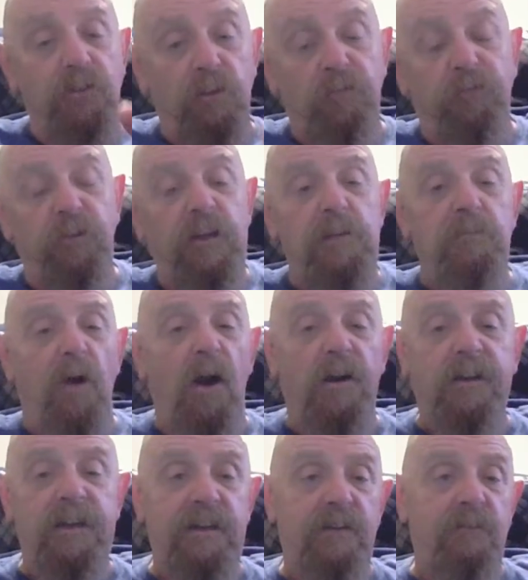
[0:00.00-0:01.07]
the flea
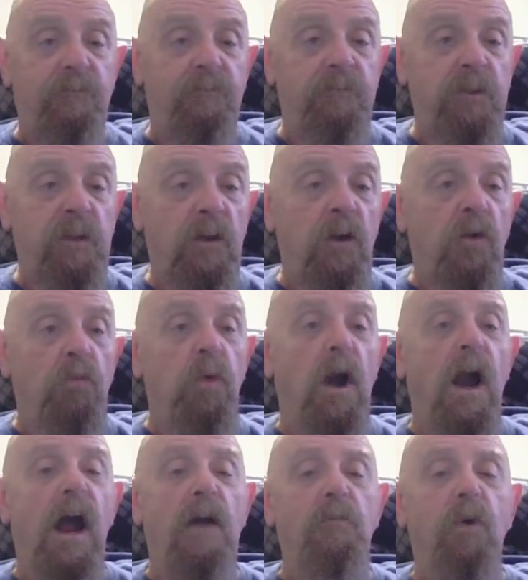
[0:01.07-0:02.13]
market, where
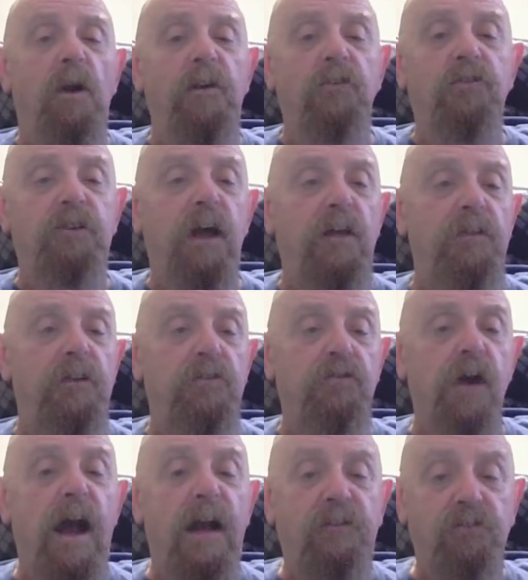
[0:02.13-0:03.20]
I want to sell the
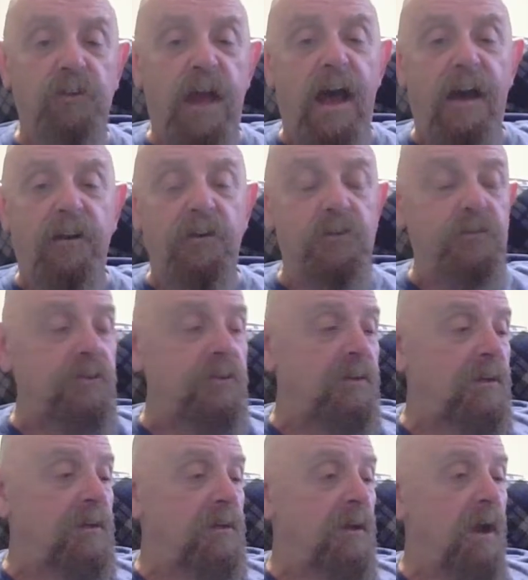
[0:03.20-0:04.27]
track stackers,
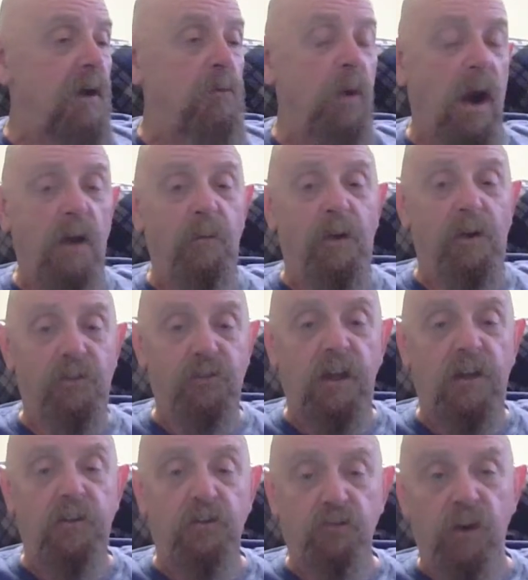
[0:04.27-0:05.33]
where I want to
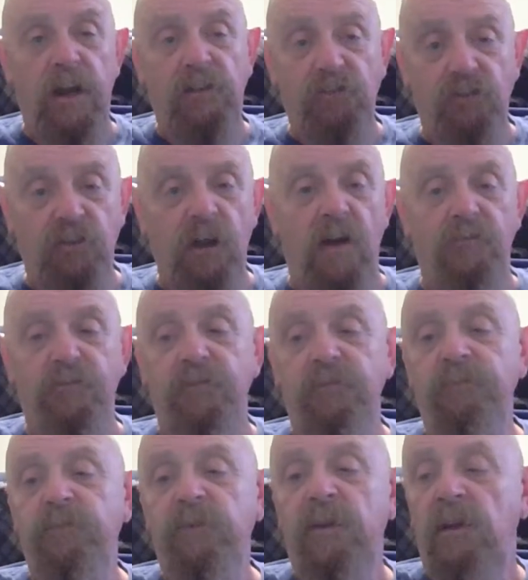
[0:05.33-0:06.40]
sell the train stuff.
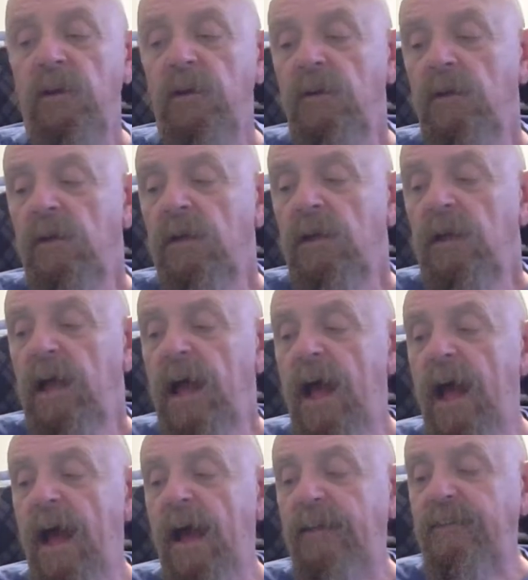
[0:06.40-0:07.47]

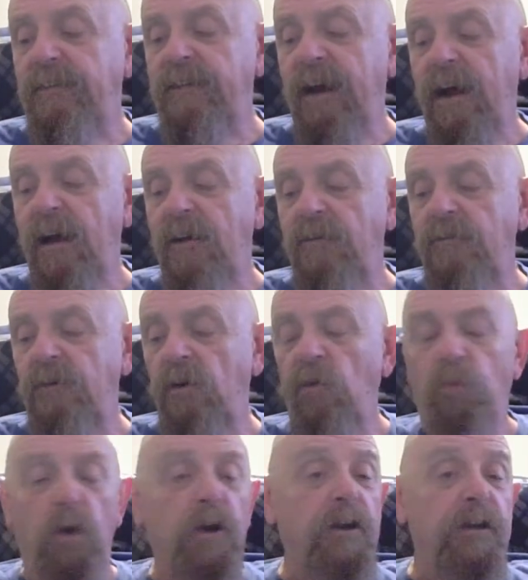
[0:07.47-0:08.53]
And
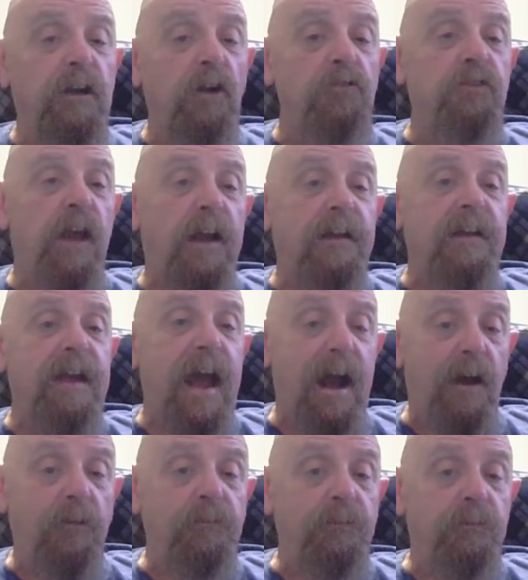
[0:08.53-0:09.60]
we're going to go check it
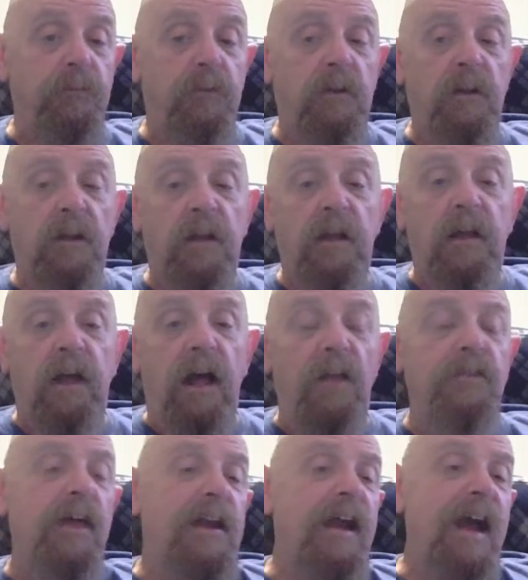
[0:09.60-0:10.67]
out.
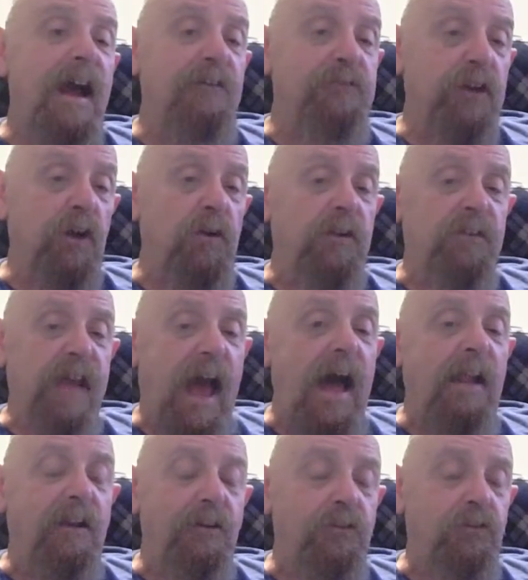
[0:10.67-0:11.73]
And then I have to go to
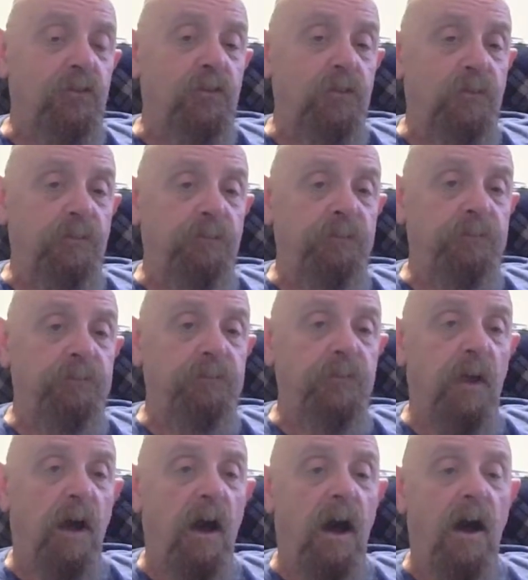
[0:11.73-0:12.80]
Dallas.
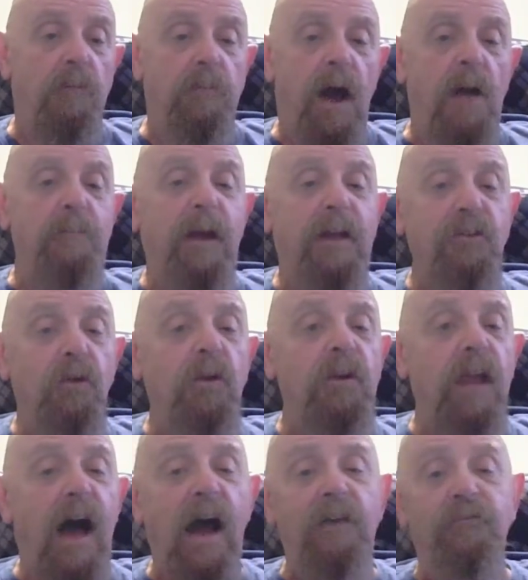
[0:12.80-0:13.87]
I may do a
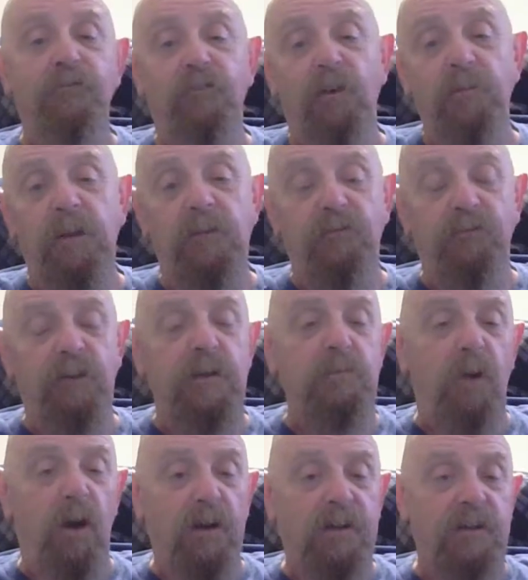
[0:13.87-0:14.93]
live from the flea
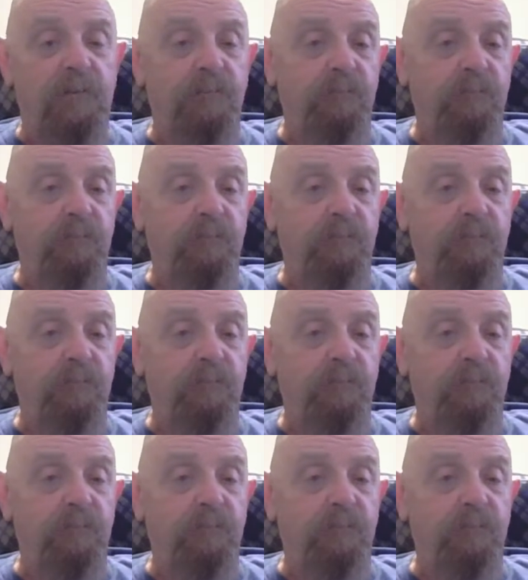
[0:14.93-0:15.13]
market